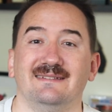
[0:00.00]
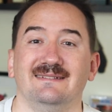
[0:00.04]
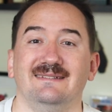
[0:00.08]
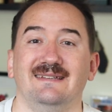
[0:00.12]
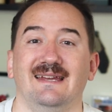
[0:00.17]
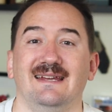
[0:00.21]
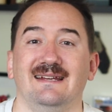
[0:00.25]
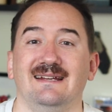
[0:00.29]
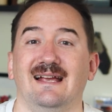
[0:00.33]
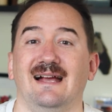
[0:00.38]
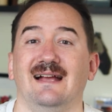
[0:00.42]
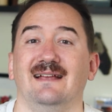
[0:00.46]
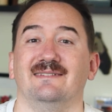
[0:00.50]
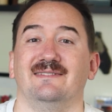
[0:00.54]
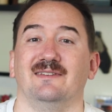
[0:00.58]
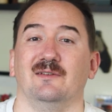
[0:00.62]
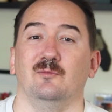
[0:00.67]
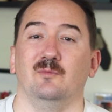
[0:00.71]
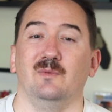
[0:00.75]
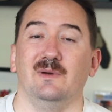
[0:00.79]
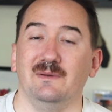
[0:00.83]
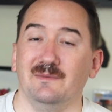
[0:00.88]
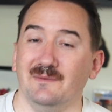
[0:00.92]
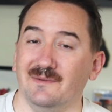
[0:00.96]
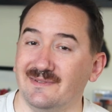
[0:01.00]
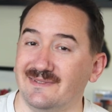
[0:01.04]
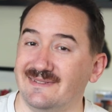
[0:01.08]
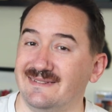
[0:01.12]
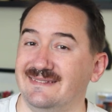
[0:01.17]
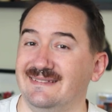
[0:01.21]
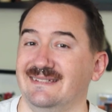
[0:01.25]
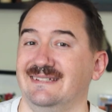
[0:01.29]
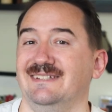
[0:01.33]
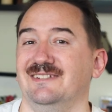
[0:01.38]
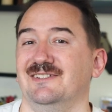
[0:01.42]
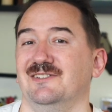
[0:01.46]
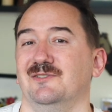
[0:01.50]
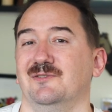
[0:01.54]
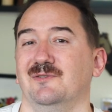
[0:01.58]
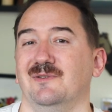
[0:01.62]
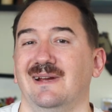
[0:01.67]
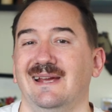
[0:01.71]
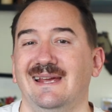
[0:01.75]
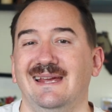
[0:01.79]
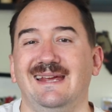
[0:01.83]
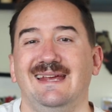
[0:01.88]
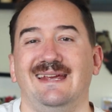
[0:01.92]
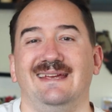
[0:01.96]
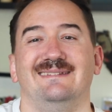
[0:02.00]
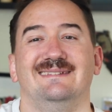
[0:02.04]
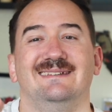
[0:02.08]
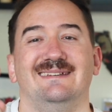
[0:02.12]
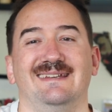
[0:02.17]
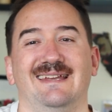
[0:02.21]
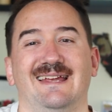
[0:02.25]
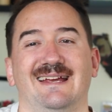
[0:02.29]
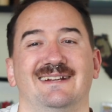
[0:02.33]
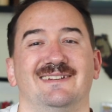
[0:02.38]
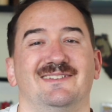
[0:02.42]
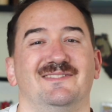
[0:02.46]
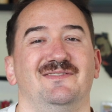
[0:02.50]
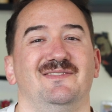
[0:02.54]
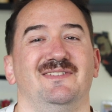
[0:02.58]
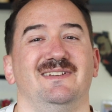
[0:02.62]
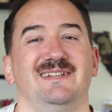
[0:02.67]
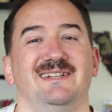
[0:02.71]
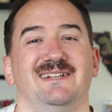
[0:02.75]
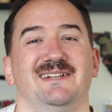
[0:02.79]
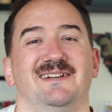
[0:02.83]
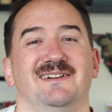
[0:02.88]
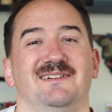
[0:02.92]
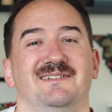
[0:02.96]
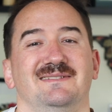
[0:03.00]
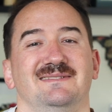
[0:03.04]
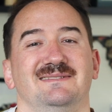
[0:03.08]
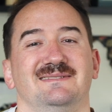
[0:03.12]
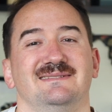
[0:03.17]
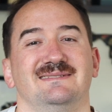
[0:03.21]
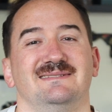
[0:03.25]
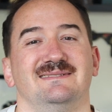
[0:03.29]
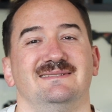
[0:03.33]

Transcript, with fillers: today, guys, and we will see you in the next video.